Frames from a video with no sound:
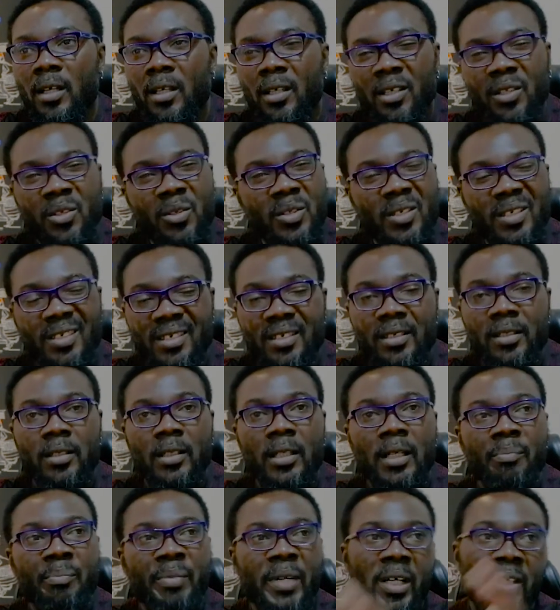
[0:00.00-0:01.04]
It was still
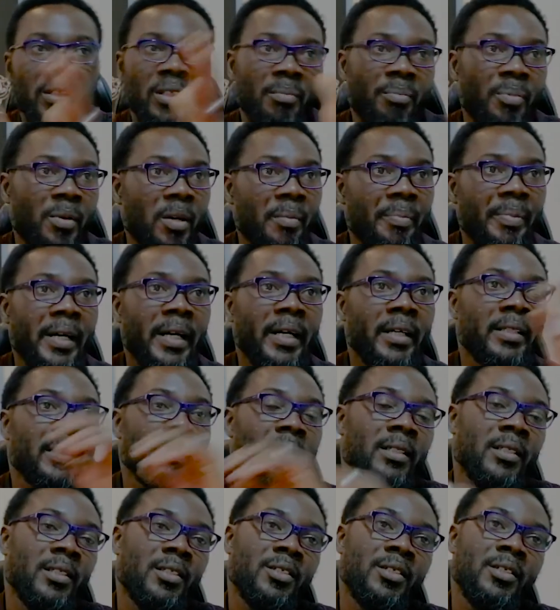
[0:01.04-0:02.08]
about pop art
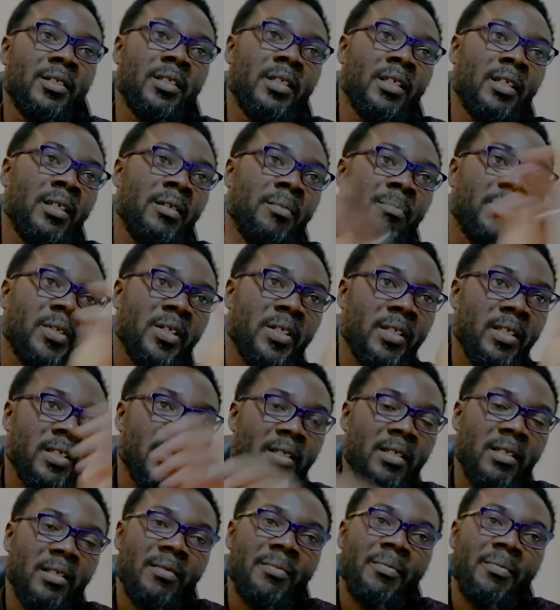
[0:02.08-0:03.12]
and big buses.